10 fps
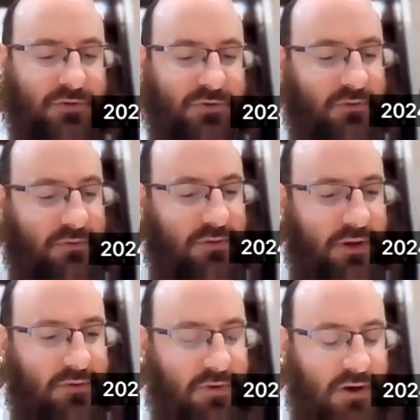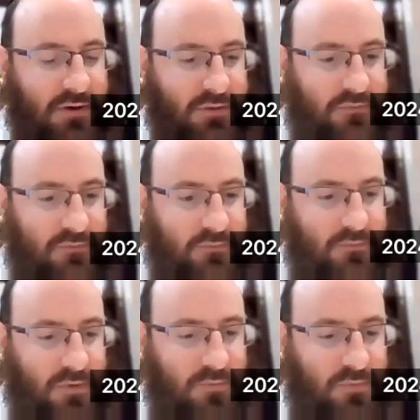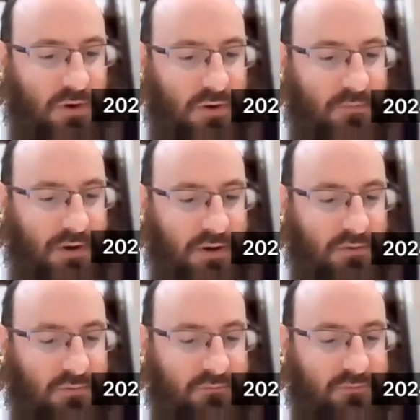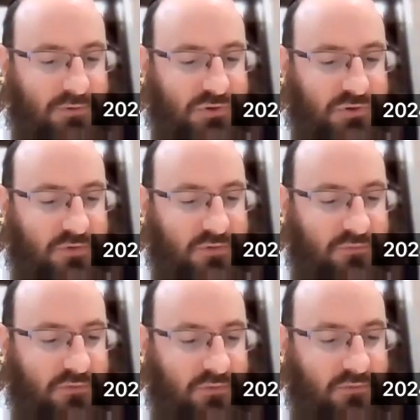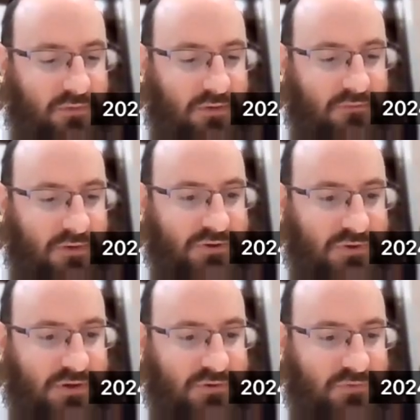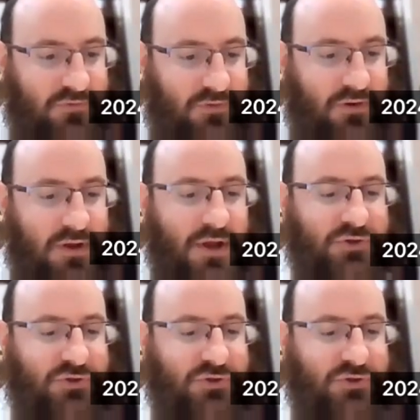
actually later on, it's going to talk about a lavush's difference. That's actually interesting.